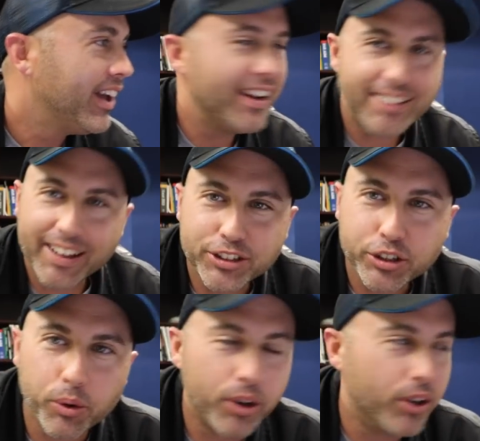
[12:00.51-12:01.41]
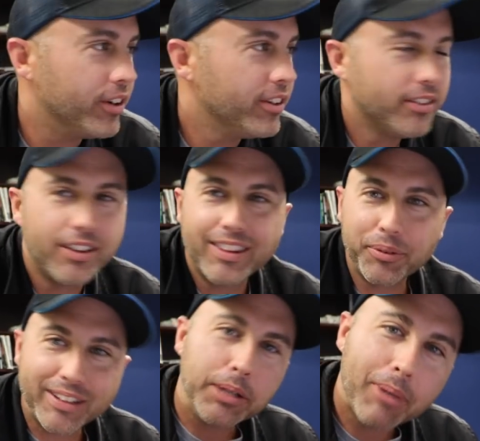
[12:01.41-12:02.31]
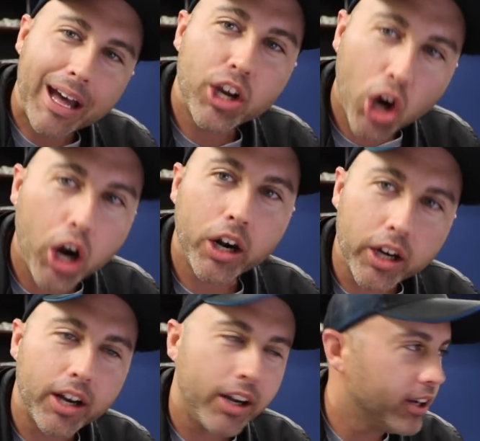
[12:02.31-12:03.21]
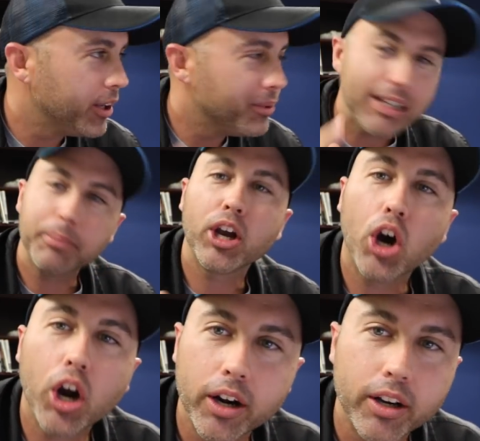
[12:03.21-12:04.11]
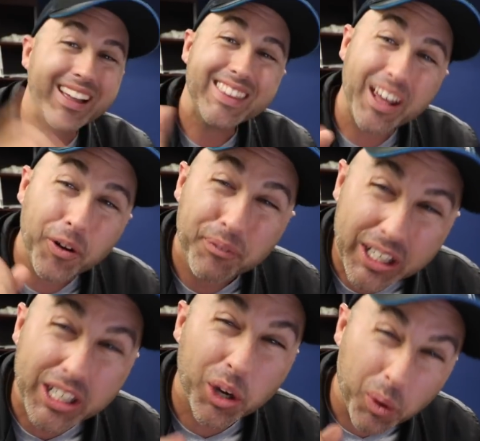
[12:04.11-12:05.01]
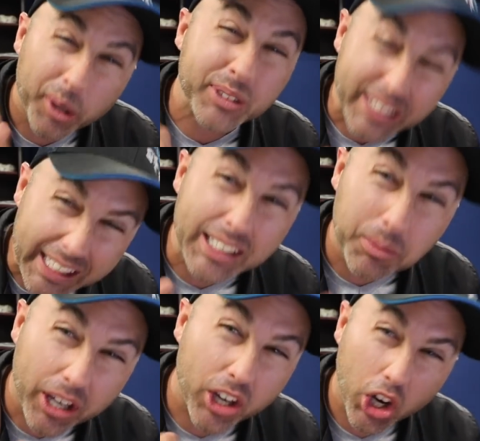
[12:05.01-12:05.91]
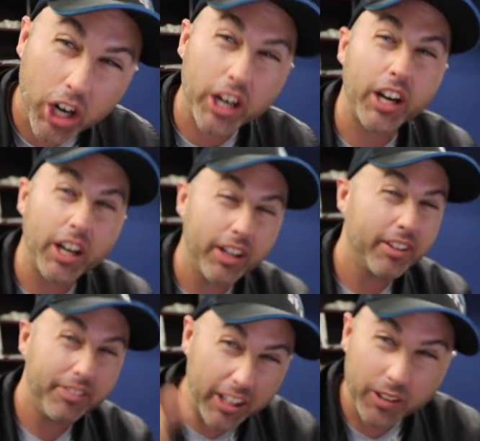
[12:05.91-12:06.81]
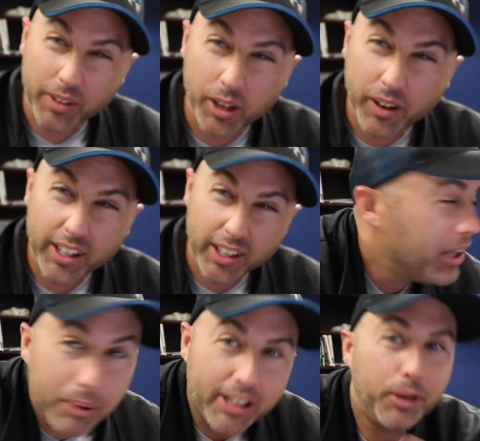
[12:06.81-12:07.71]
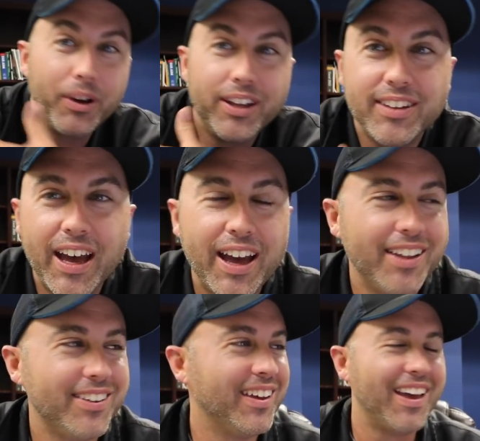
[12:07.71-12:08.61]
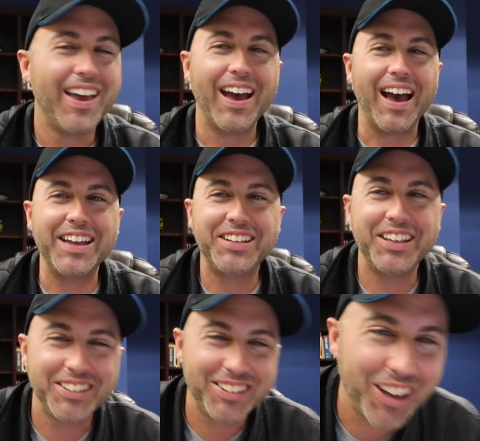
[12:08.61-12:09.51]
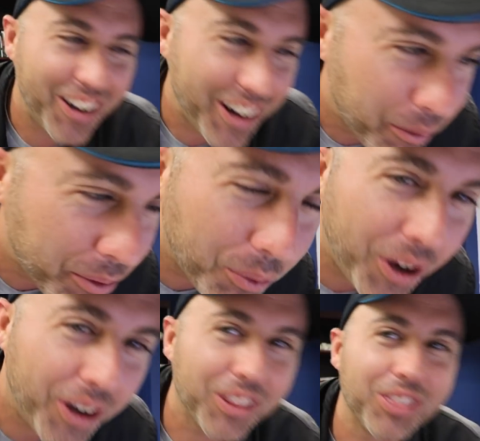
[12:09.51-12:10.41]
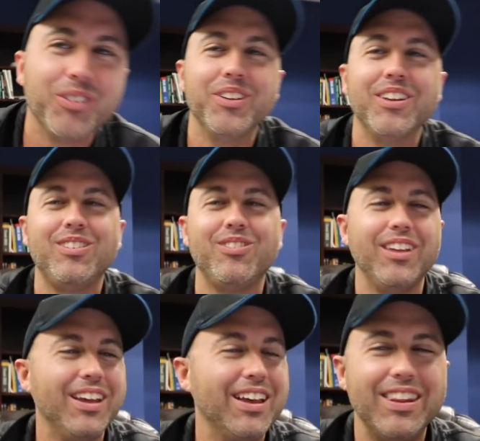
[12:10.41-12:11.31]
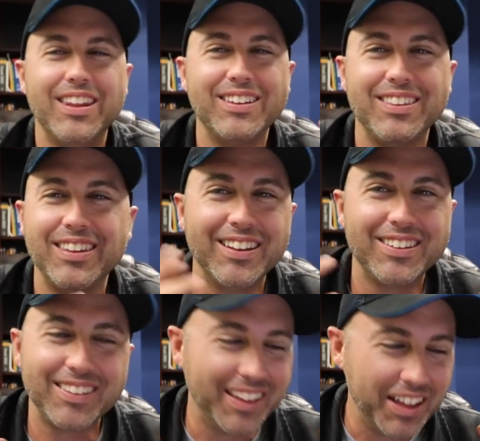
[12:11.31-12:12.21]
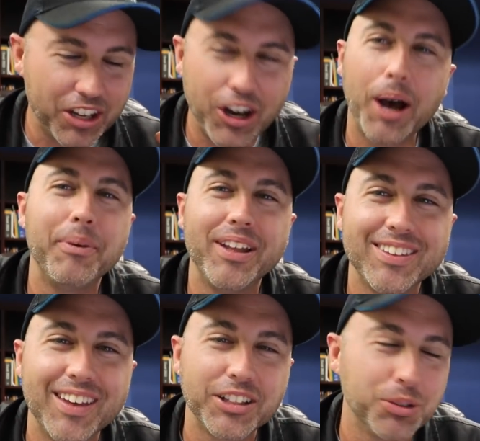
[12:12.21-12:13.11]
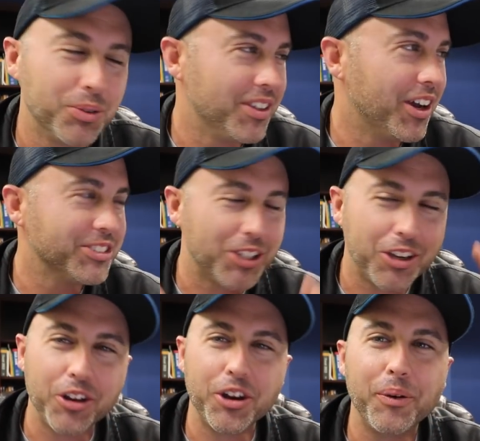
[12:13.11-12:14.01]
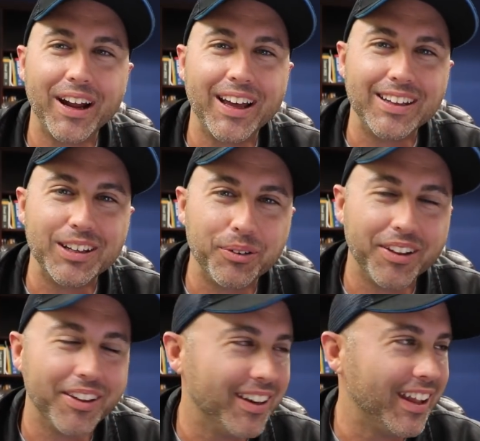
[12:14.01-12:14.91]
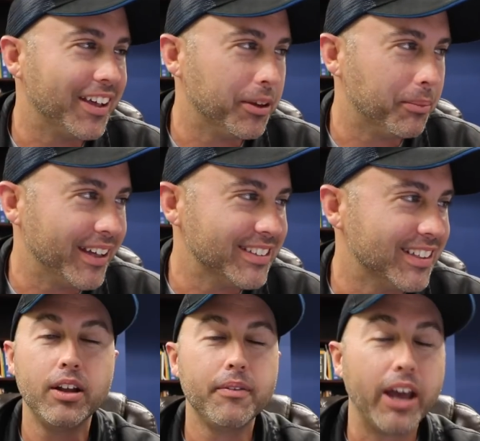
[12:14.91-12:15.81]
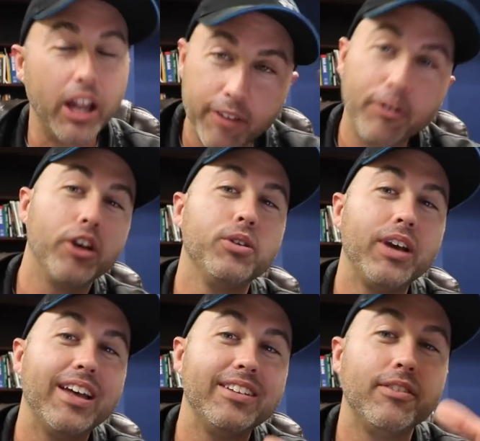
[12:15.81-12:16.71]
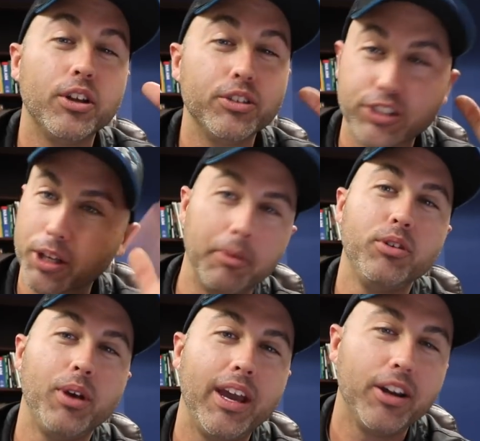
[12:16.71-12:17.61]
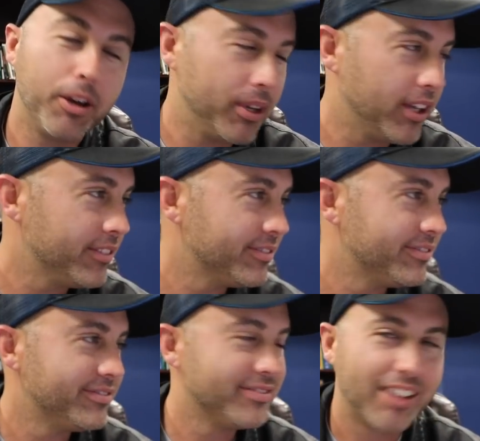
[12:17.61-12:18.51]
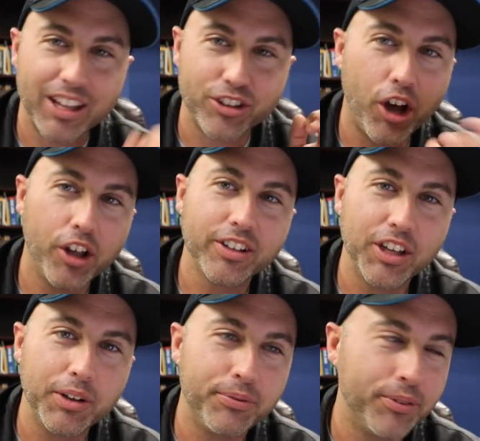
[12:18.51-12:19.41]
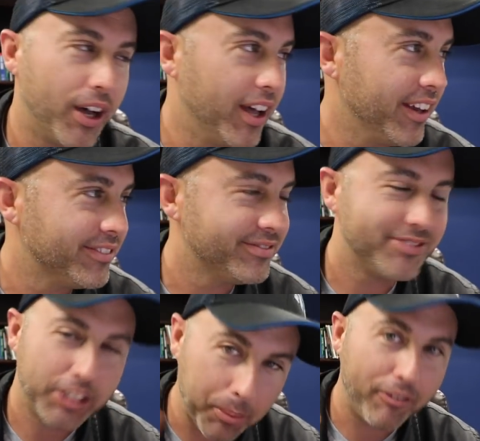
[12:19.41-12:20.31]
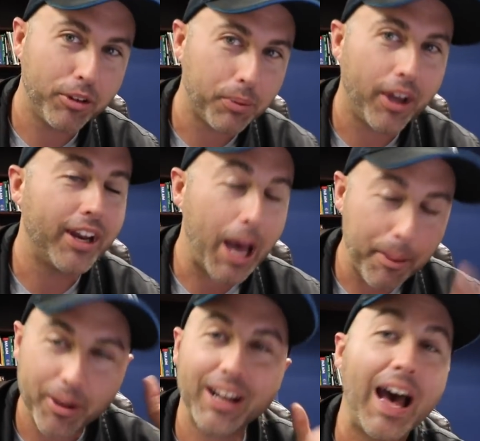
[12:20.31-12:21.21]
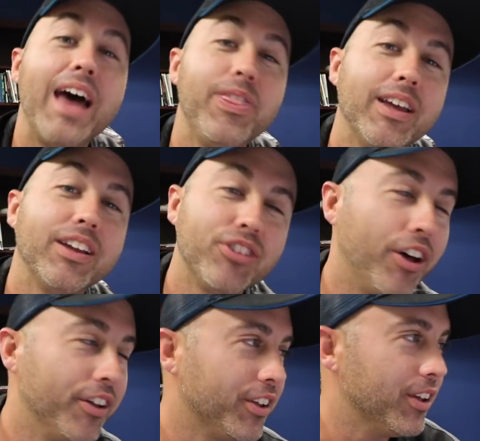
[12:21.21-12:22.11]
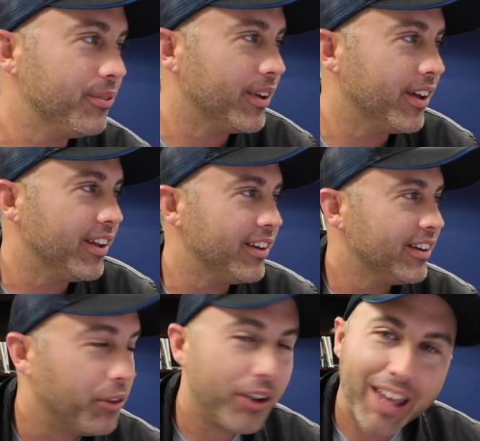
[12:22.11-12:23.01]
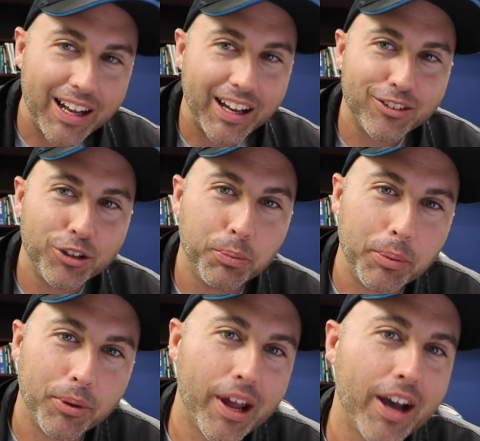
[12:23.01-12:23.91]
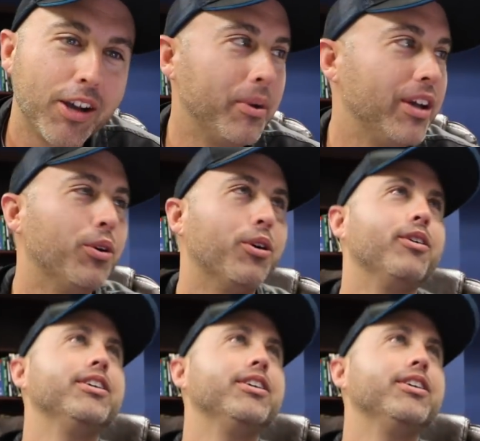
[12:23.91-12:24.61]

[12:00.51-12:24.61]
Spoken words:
I just ate a squirrel that was eating my garden. He was eating my garden. Got that on video where he was eating my garden. It was this video right here. But anyways, guys, I just thought I would walk through this comment section with y'all so y'all know what I deal with on a daily basis. I love all you guys, even though some of you hate on me. It's all in good fun. Some of it's probably not, but I think it's all in good fun. I've only had like two people knock on my door